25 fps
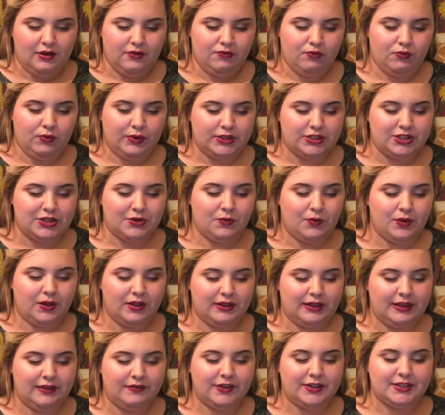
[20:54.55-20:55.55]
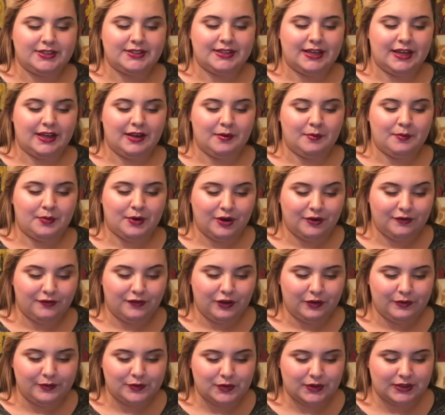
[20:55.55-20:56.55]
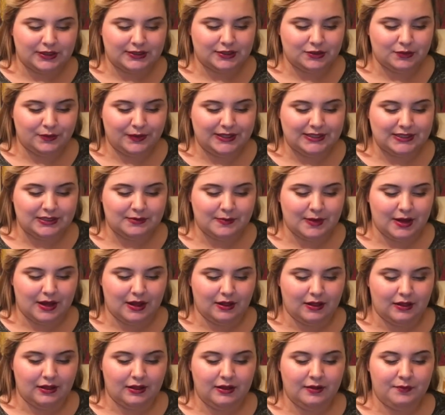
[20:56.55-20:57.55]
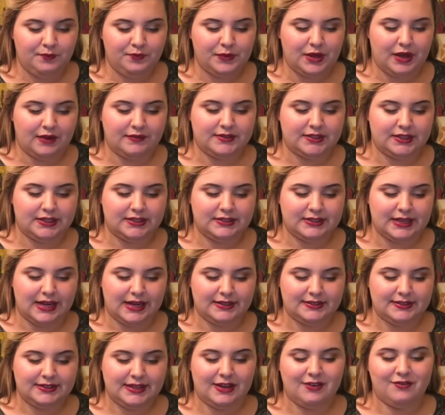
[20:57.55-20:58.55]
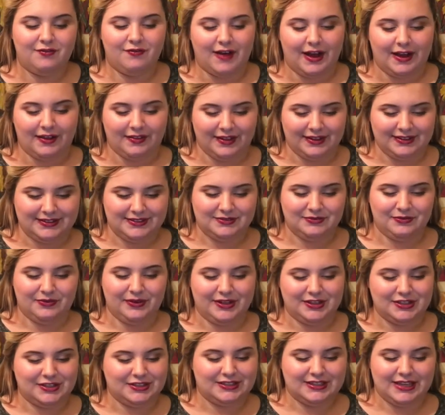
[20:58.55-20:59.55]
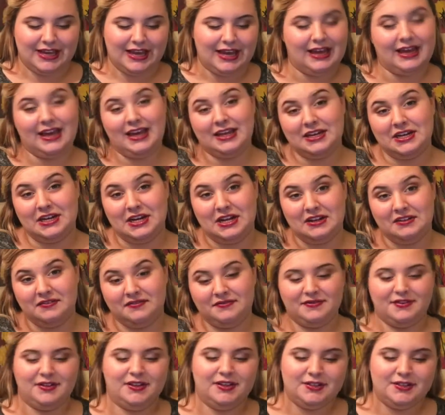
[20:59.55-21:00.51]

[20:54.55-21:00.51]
which will leave your skin perfumed with the sweet smell of success and violets. We just can't get enough.